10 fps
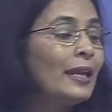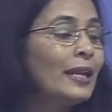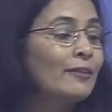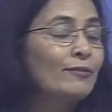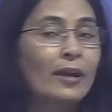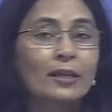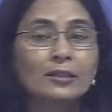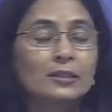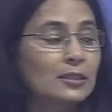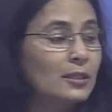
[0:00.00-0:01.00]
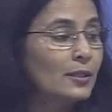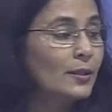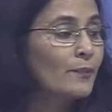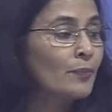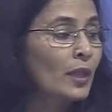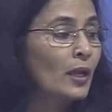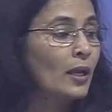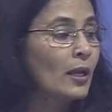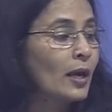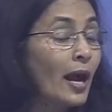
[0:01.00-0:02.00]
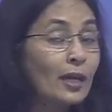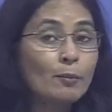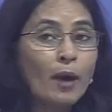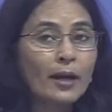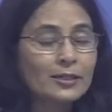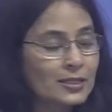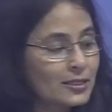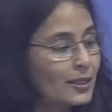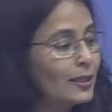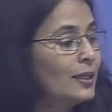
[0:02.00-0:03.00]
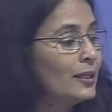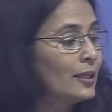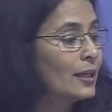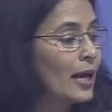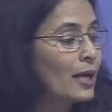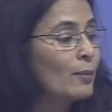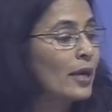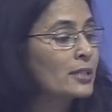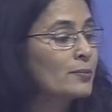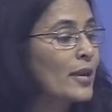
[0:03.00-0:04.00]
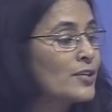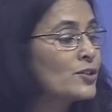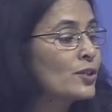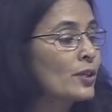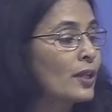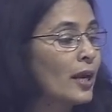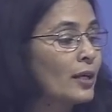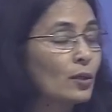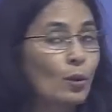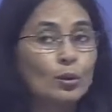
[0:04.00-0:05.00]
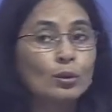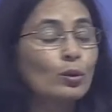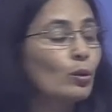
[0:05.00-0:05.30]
In fact, Karl Marx mentioned that although